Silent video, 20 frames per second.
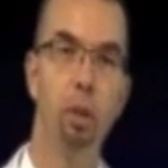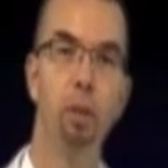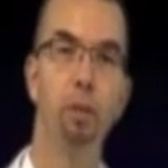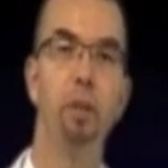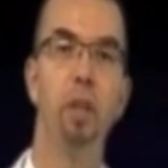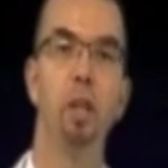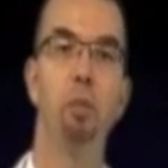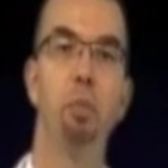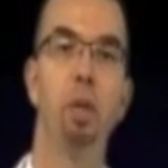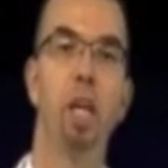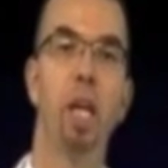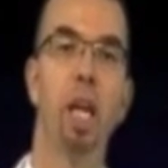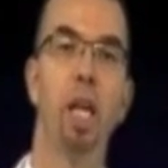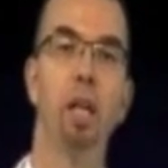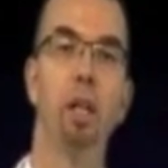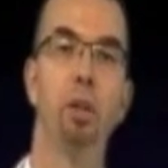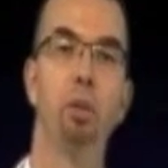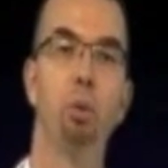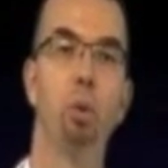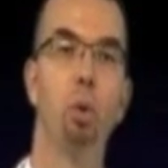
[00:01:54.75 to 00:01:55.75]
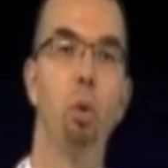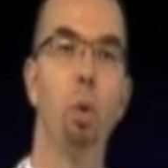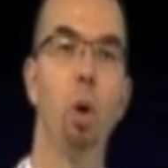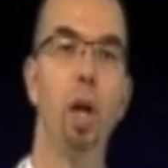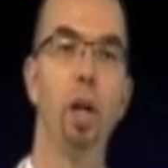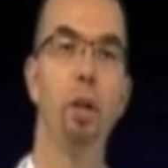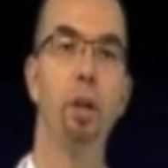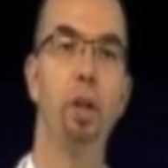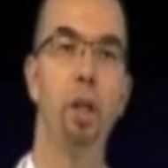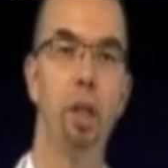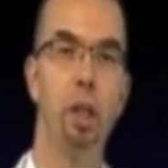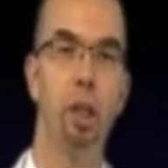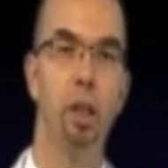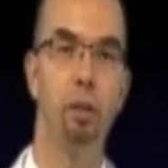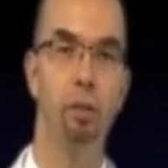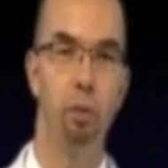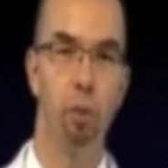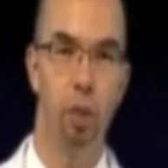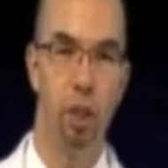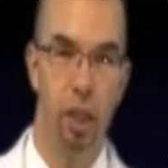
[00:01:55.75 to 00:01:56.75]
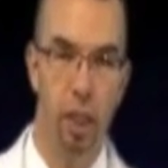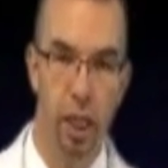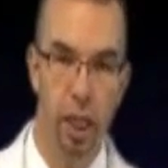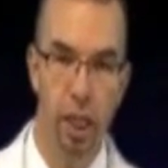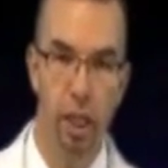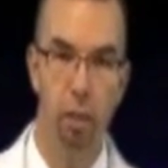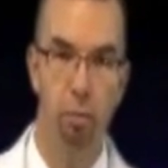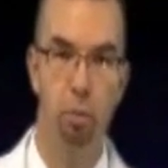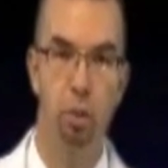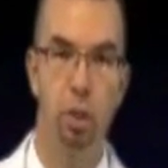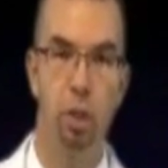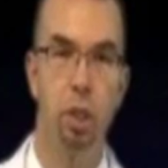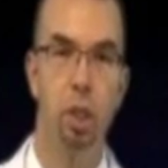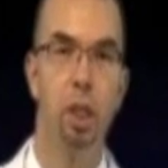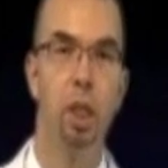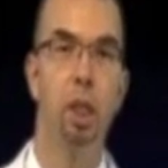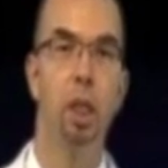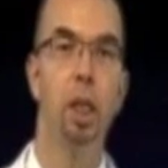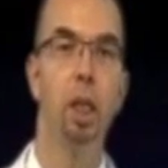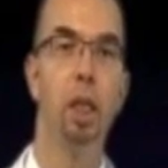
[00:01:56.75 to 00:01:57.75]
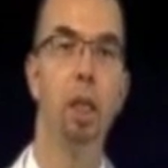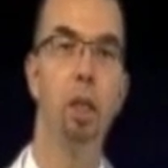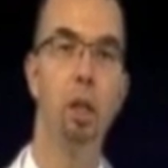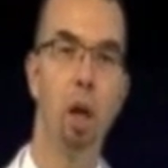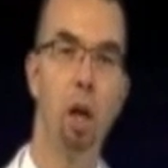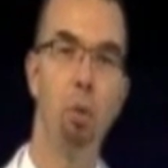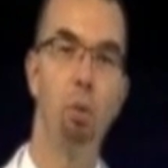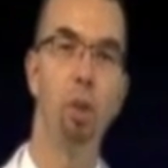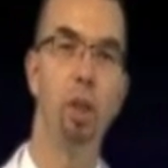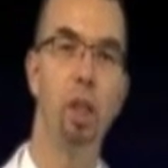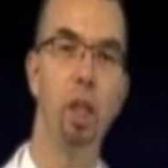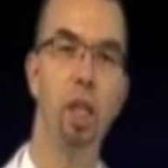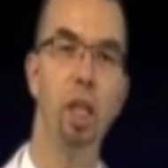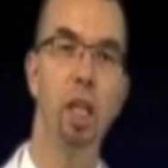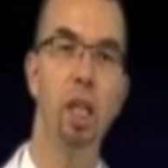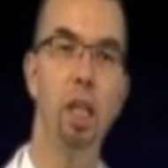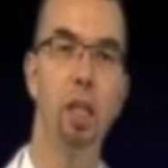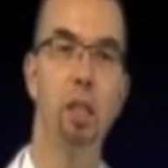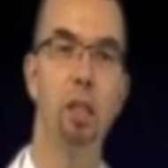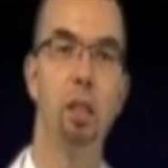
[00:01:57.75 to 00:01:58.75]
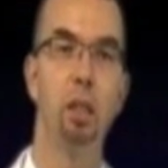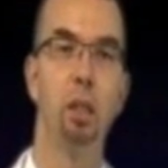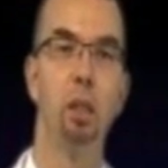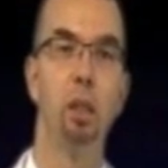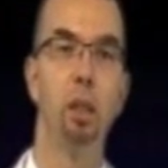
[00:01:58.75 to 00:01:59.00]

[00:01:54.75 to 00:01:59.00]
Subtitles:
lifting mechanics require you to lift with the hips and not with the knees.